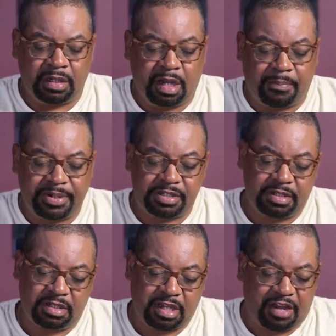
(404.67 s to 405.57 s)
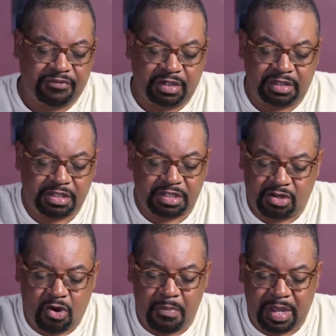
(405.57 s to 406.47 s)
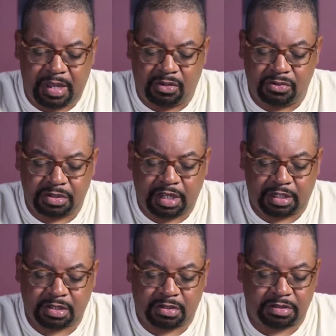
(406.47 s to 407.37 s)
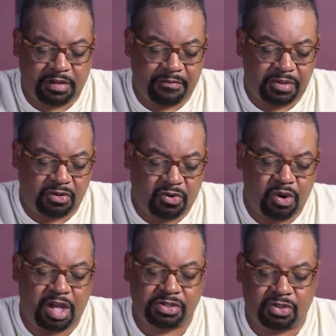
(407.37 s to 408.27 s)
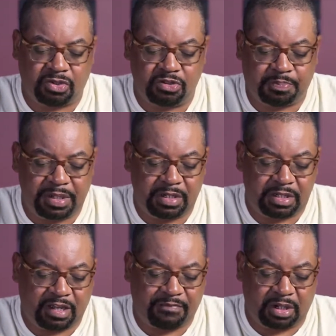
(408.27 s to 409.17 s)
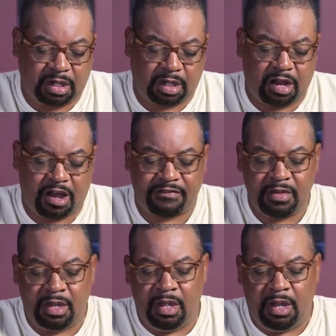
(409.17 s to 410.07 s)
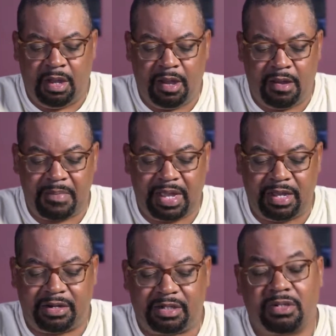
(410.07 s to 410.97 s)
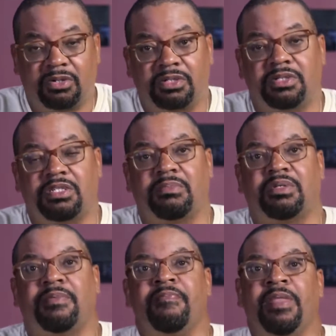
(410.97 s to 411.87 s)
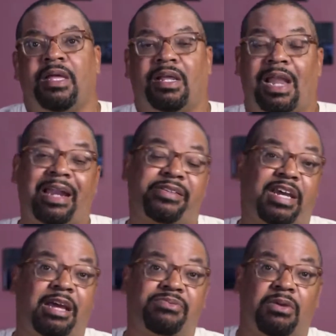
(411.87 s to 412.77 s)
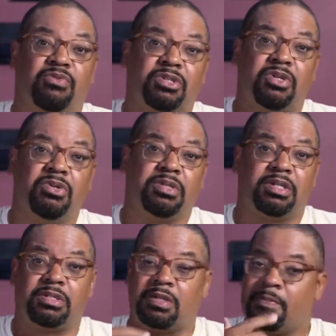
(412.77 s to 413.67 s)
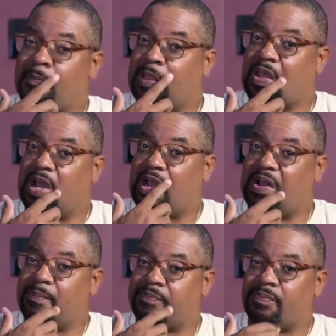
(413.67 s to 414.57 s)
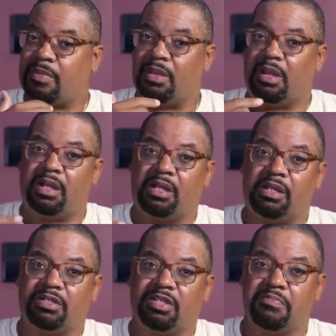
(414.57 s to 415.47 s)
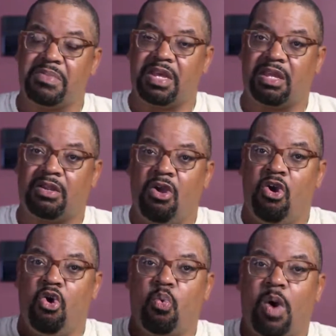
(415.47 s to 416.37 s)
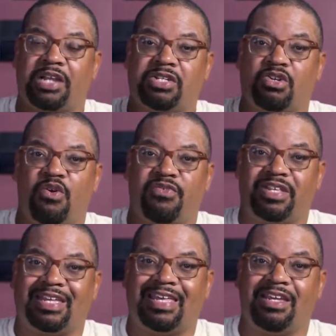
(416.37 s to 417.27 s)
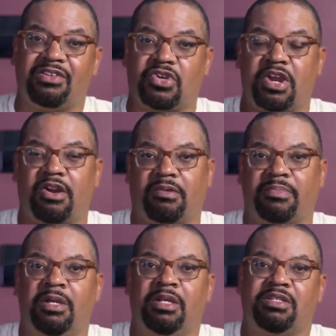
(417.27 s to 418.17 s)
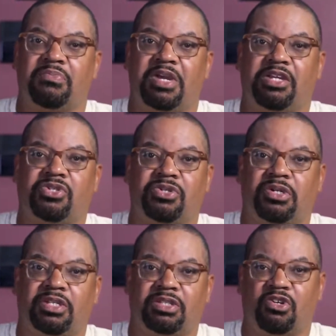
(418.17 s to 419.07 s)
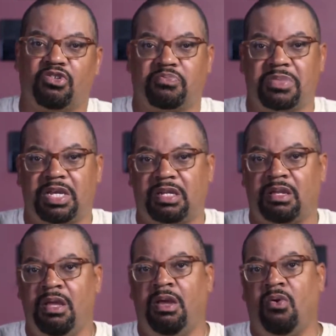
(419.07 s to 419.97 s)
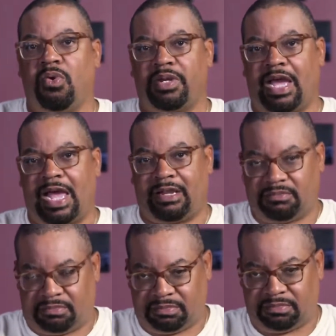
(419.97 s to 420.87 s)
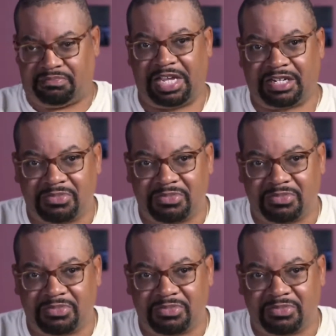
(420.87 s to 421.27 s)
But it definitely says no man whose testicles have been crushed or whose penis had been cut off may enter the Lord's assembly. And a lot of times they would do this to men who watched over the king's harem to make sure that those men would not make